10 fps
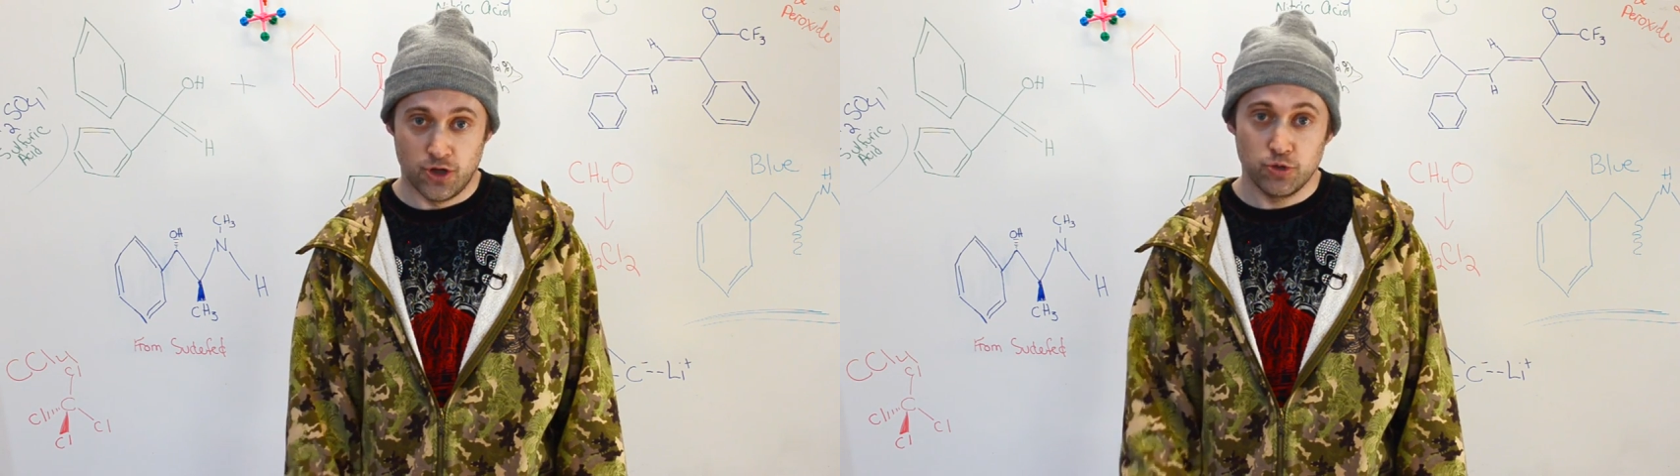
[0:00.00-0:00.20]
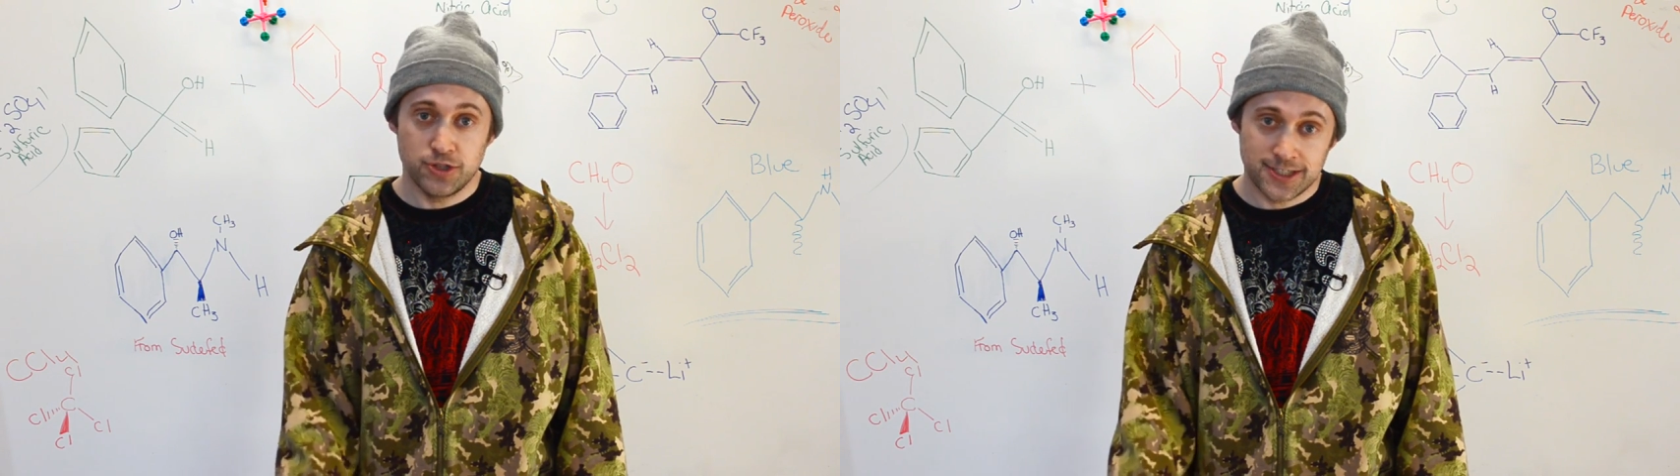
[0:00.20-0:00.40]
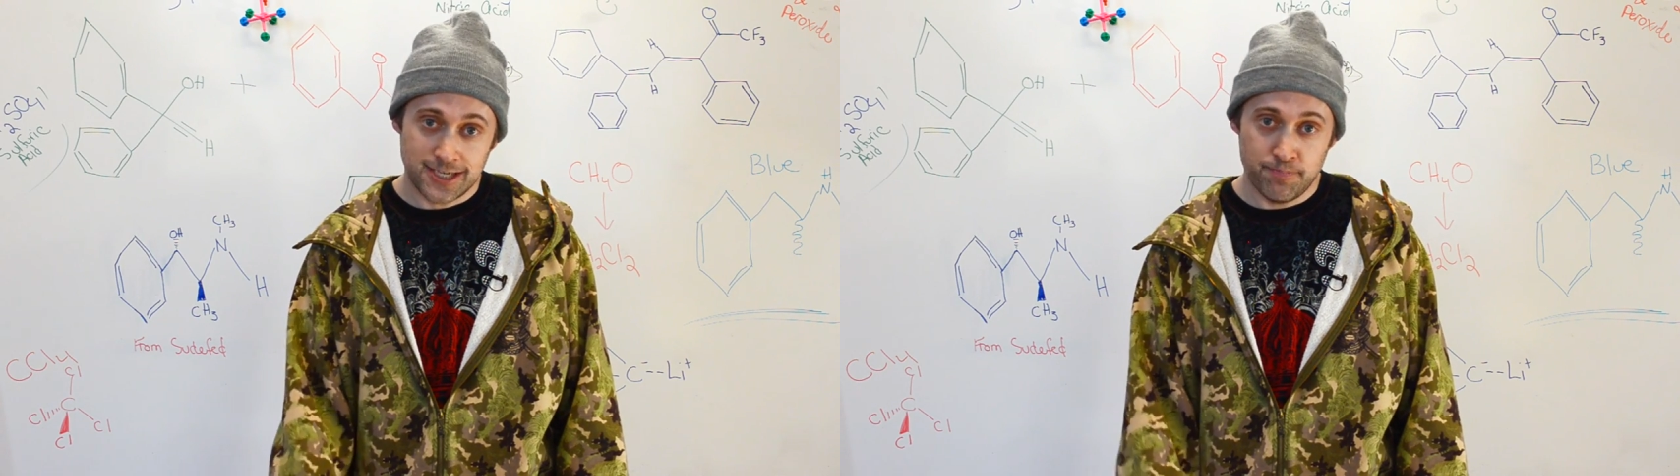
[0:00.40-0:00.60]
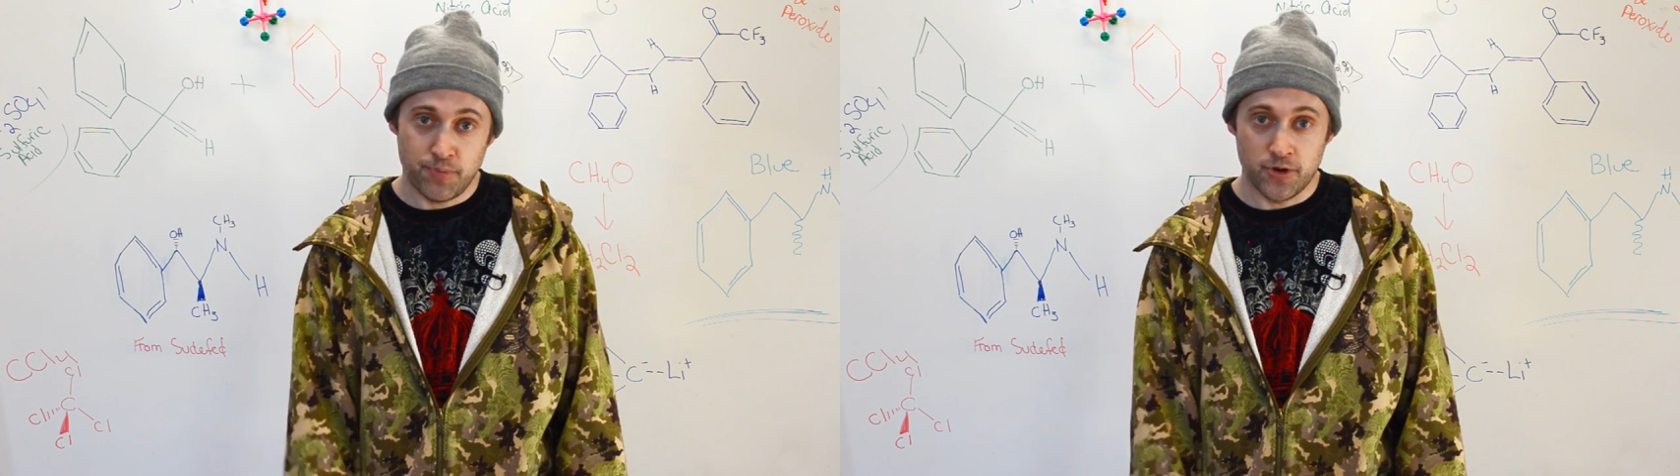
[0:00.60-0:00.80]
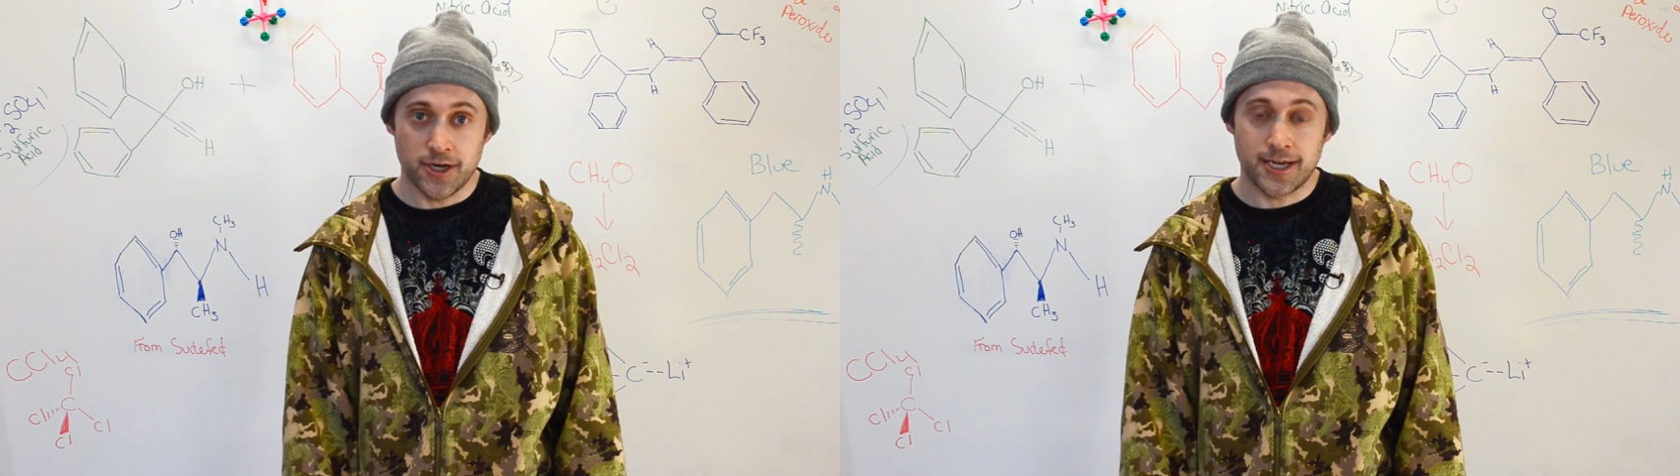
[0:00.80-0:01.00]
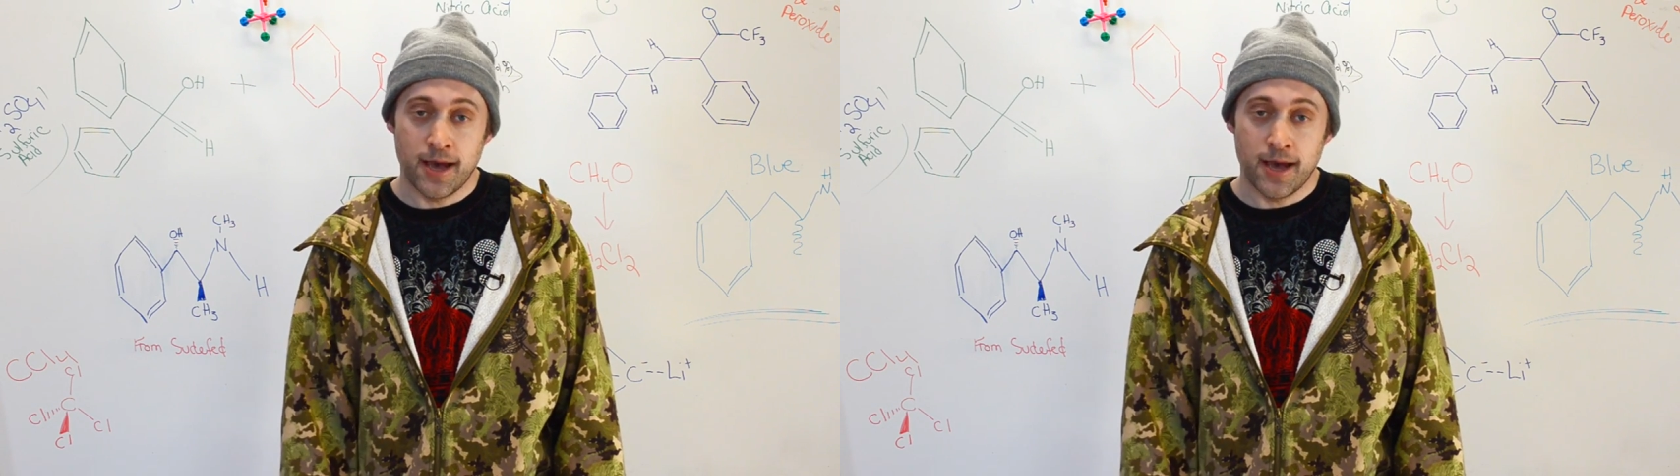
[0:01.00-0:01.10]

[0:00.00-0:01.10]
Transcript: Don't skimp on your